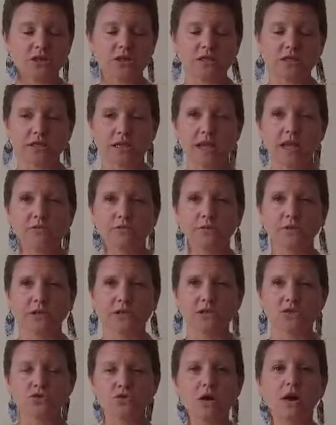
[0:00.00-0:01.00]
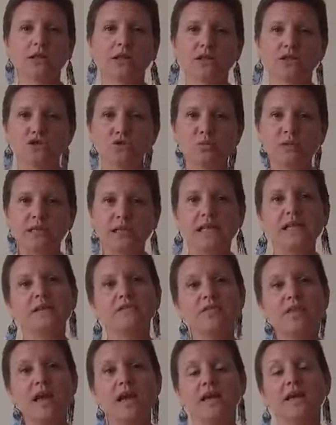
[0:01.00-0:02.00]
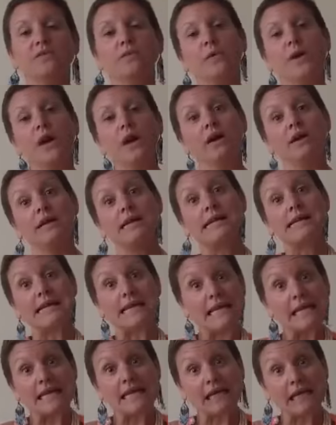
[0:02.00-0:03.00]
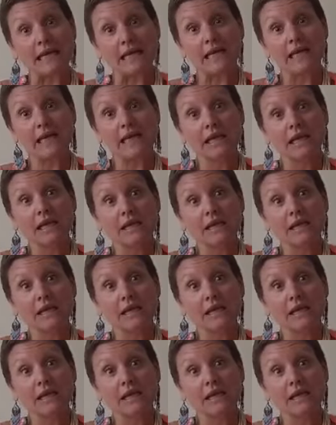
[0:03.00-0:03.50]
because I really strongly do believe that if we're eating